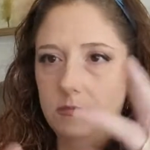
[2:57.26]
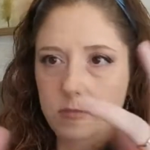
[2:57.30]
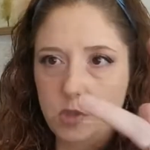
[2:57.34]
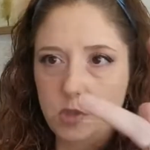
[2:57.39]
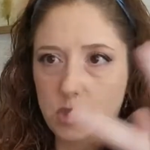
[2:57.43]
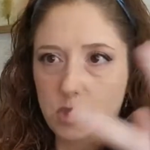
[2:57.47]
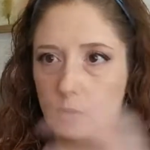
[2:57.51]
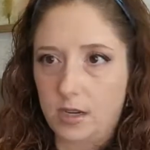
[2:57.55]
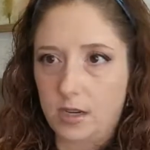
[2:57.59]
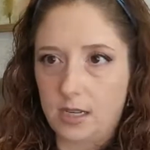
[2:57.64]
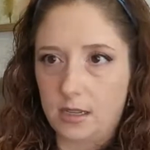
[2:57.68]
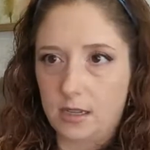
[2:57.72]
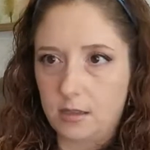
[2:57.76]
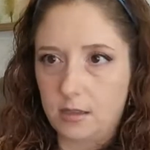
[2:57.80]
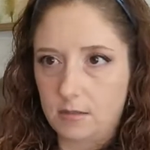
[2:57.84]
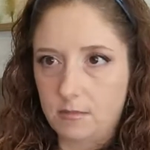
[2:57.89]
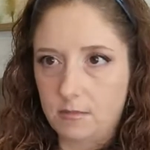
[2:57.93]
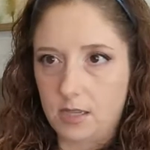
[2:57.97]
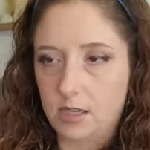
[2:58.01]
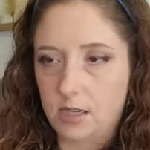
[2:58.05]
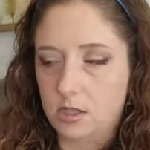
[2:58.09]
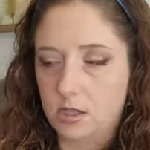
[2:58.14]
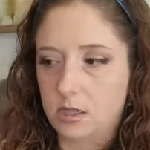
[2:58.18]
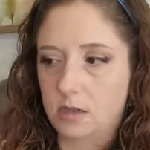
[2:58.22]
joint
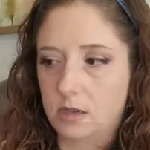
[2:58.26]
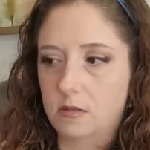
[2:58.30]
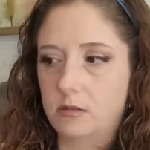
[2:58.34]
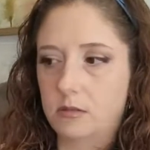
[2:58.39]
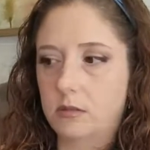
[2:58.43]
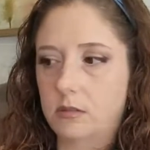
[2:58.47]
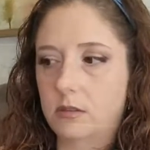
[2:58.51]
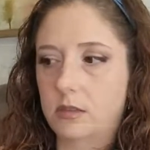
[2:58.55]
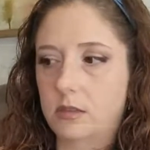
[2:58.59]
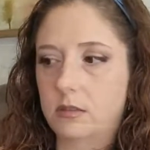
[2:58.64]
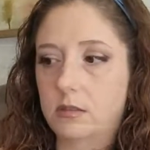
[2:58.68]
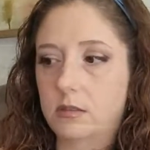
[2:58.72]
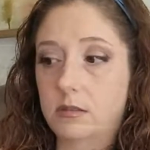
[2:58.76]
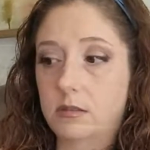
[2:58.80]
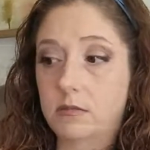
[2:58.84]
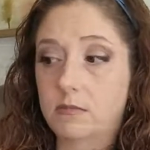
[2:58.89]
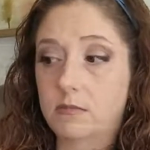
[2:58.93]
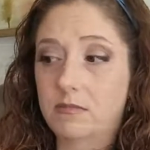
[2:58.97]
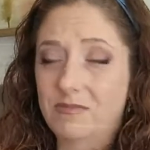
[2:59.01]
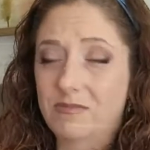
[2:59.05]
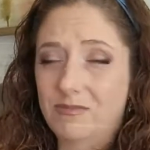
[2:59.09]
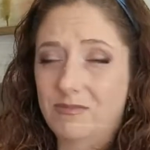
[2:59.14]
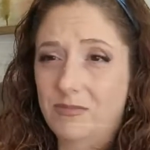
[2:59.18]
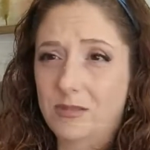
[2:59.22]
issues, as
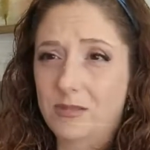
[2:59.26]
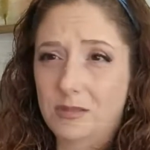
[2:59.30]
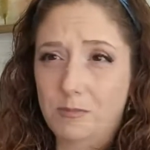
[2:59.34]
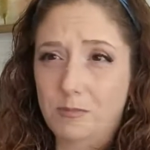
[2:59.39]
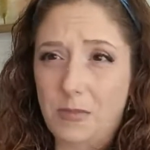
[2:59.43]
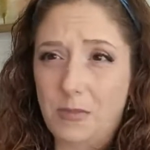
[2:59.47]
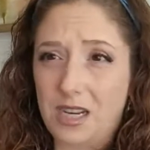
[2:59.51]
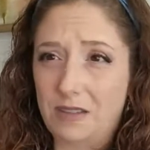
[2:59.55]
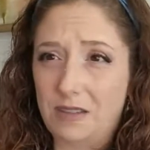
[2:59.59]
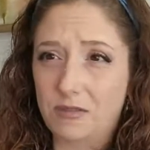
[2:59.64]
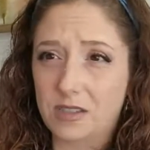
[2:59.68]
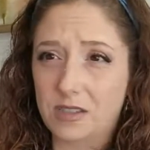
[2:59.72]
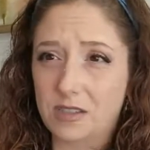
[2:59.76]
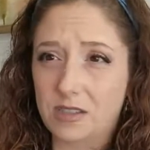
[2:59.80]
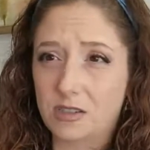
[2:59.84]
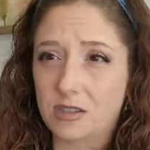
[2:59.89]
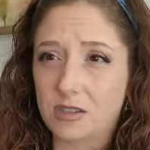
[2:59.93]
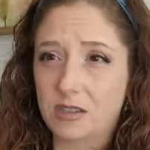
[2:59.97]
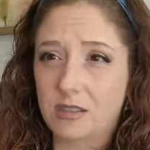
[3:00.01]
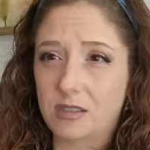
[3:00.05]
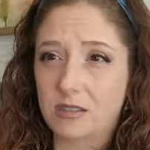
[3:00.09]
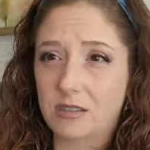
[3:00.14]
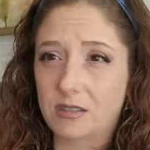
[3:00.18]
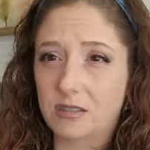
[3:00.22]
many
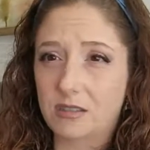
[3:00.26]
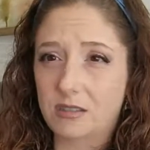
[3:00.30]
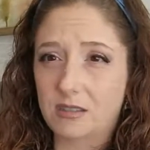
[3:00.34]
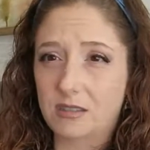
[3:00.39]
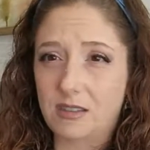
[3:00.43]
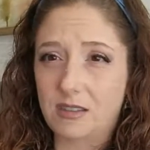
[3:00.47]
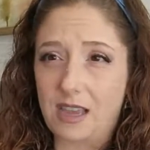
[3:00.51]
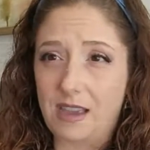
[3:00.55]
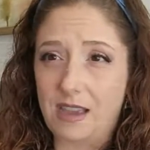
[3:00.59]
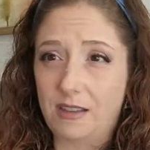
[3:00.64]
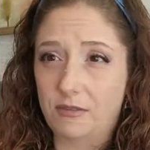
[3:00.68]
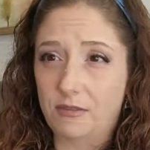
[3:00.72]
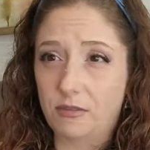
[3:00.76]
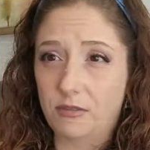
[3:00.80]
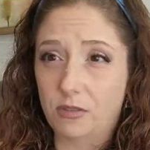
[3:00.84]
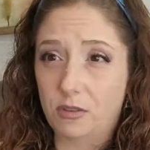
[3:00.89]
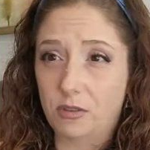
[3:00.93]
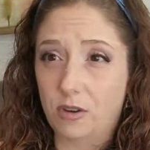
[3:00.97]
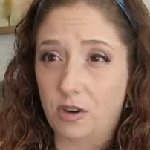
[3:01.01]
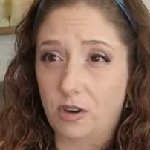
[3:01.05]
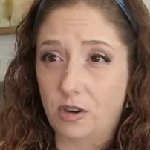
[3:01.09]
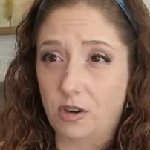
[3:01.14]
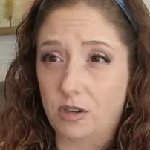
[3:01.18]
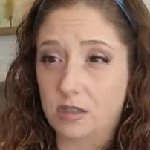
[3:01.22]
physicians
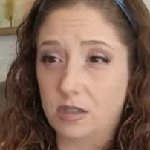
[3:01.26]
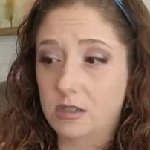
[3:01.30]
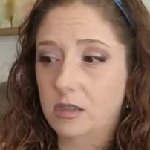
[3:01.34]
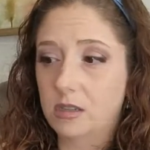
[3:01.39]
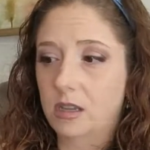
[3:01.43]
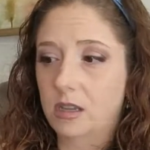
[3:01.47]
learned